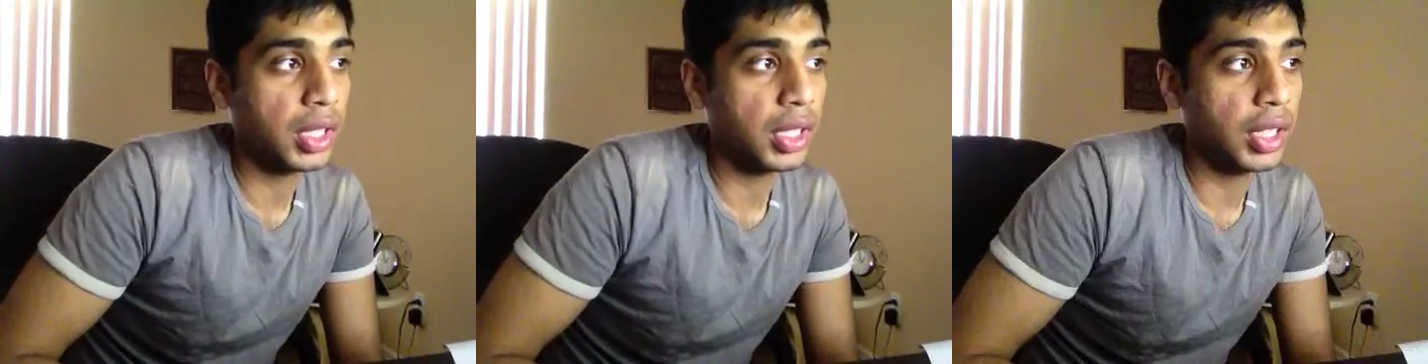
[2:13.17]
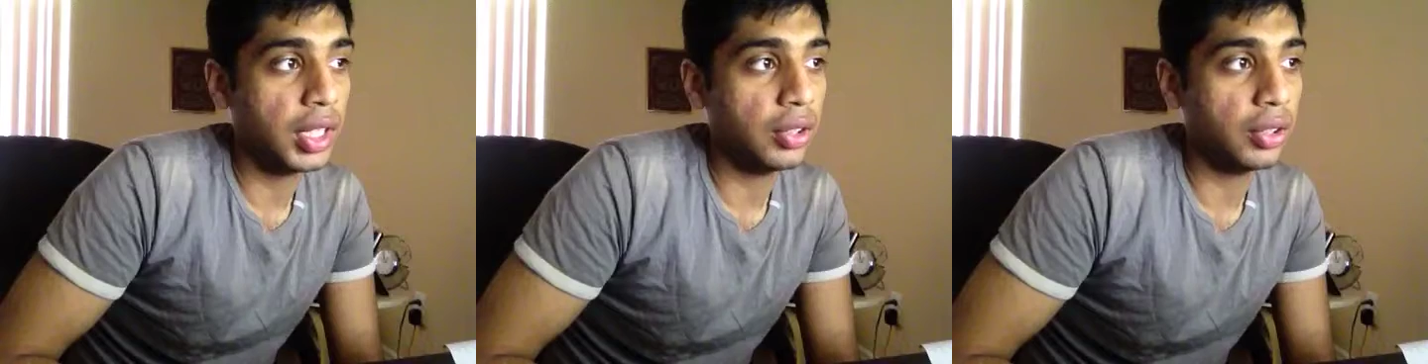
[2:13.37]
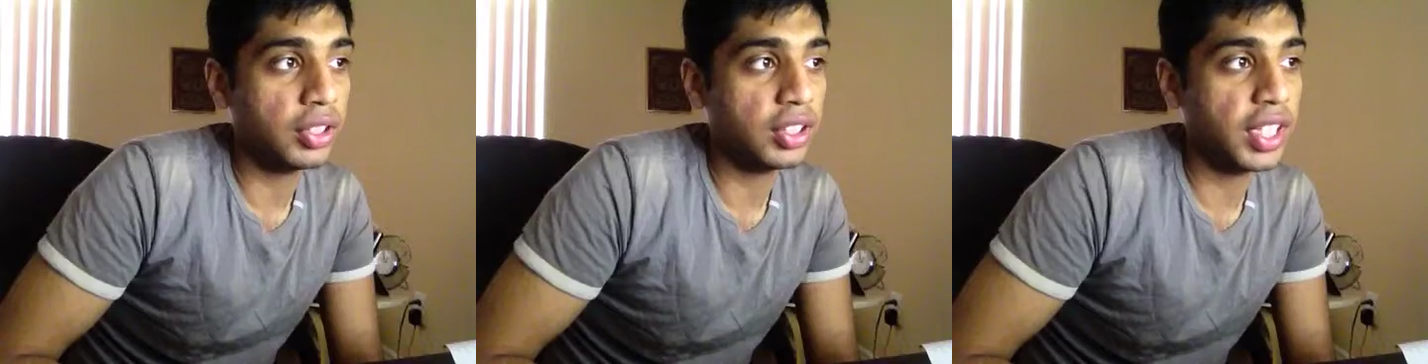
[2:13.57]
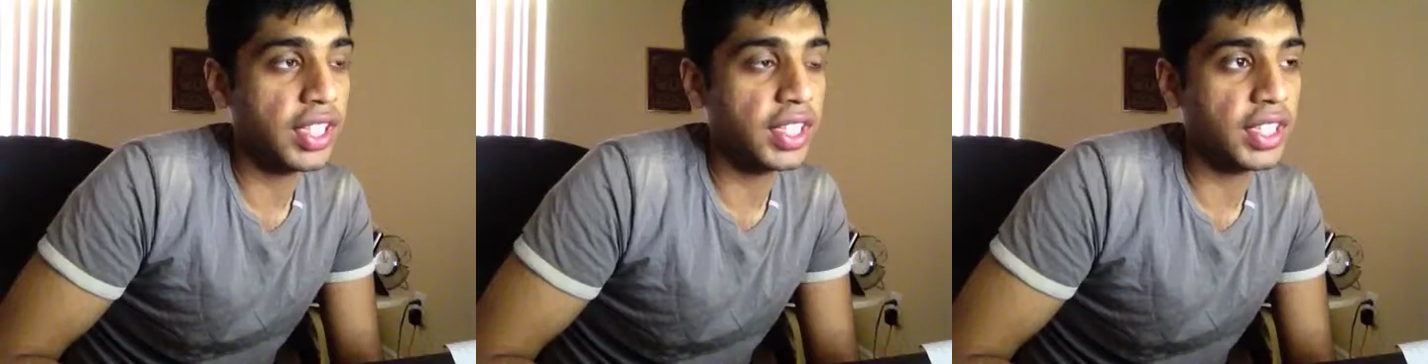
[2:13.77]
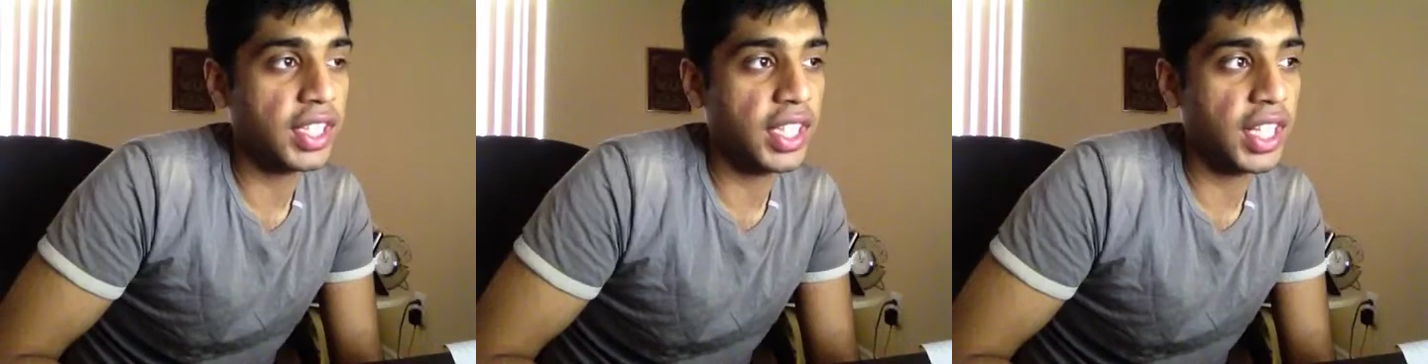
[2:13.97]
It looks
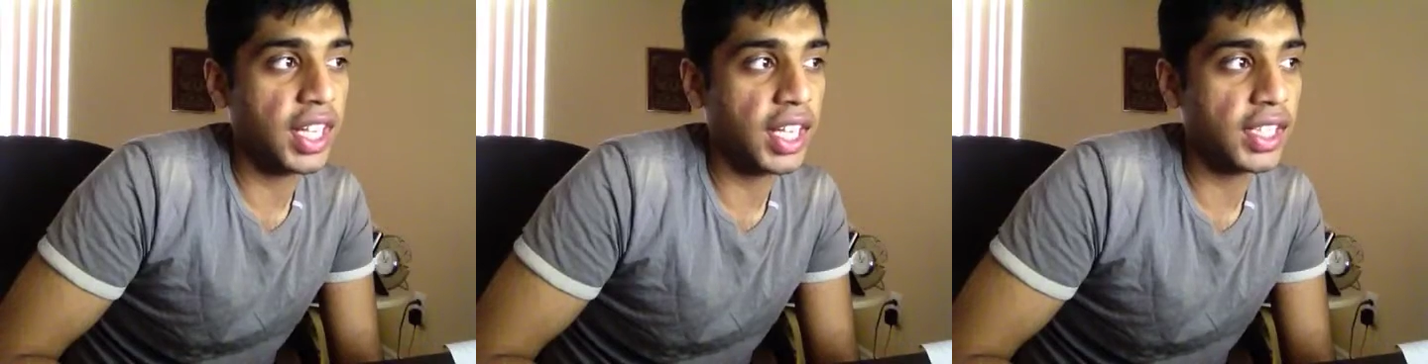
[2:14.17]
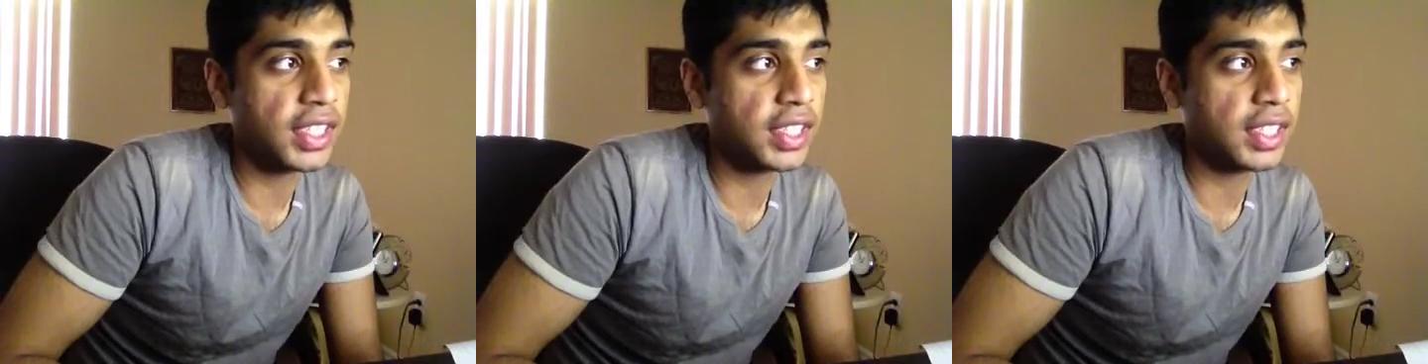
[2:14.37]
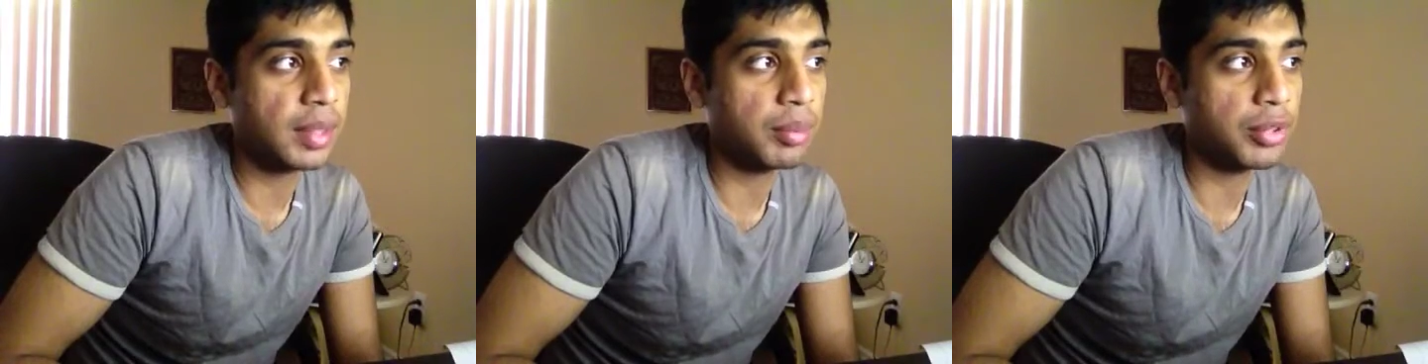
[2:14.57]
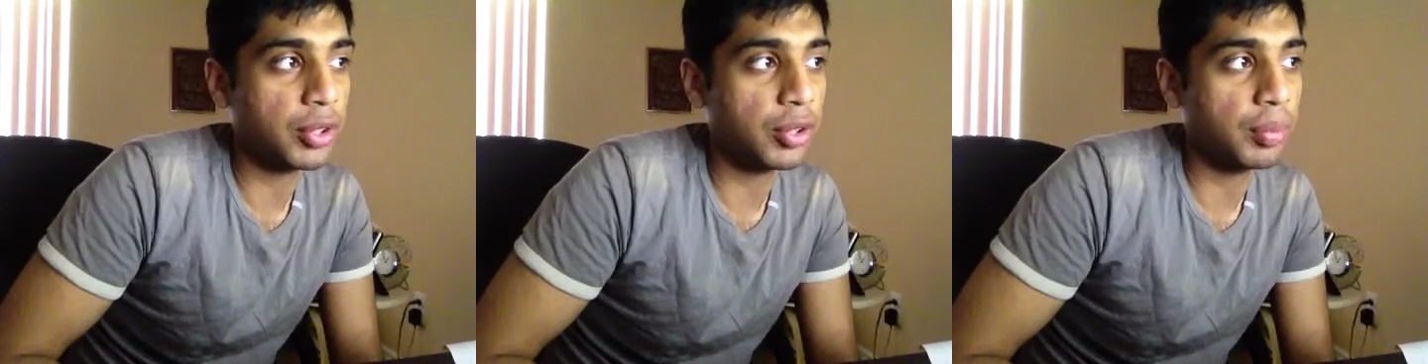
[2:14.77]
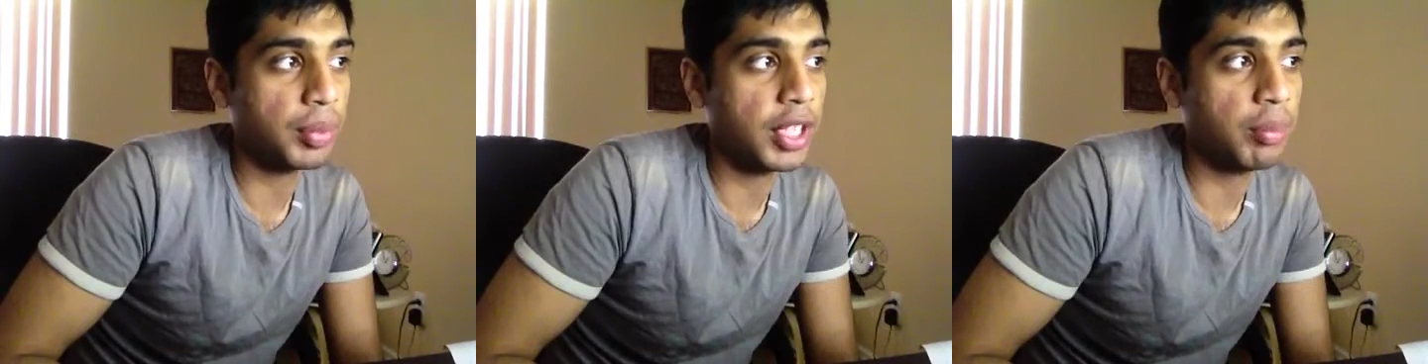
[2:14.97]
like they had some
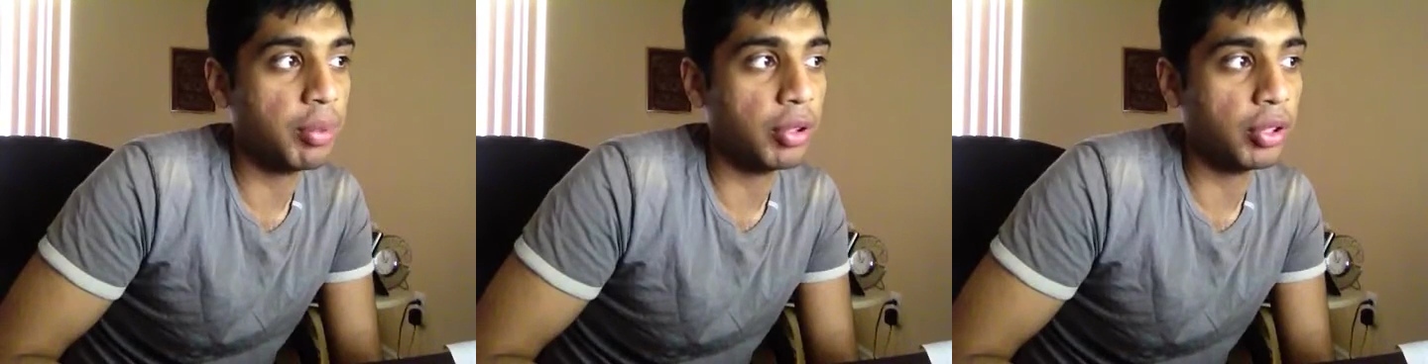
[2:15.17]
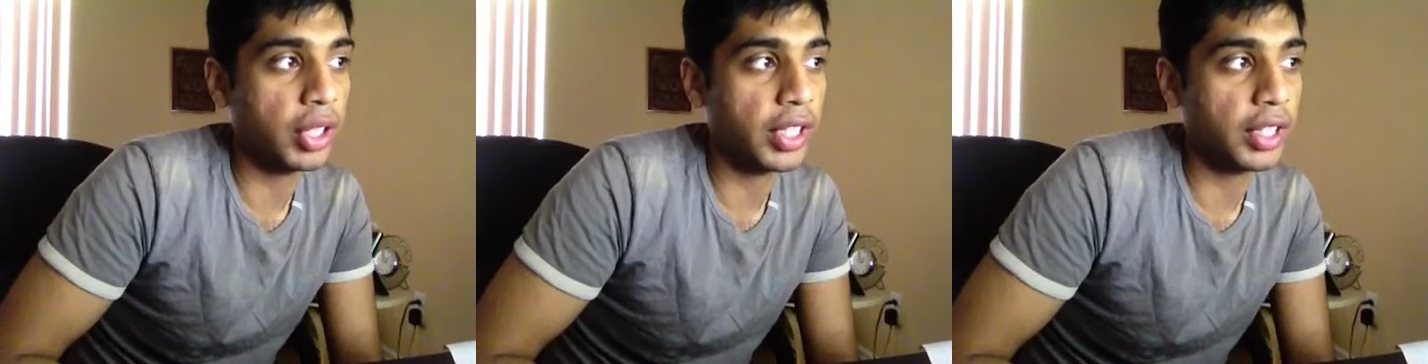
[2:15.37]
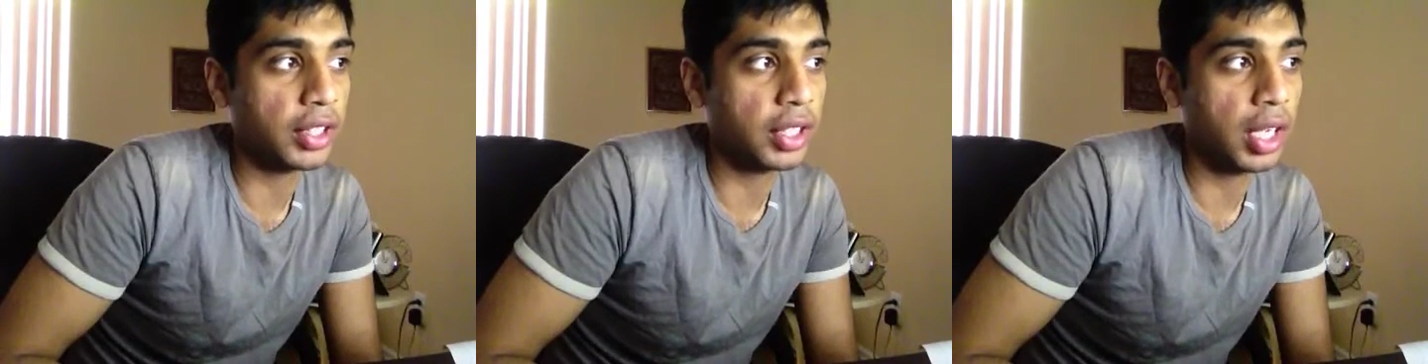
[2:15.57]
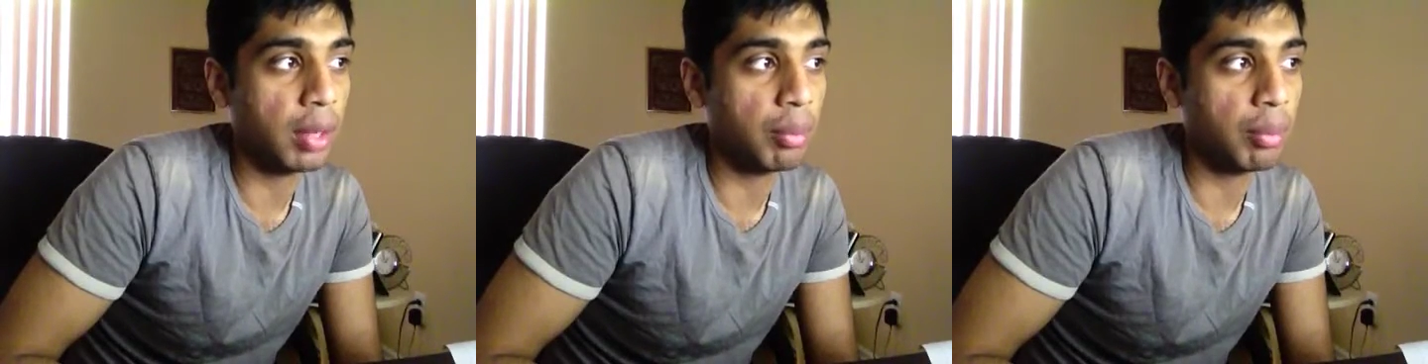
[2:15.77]
sort of people like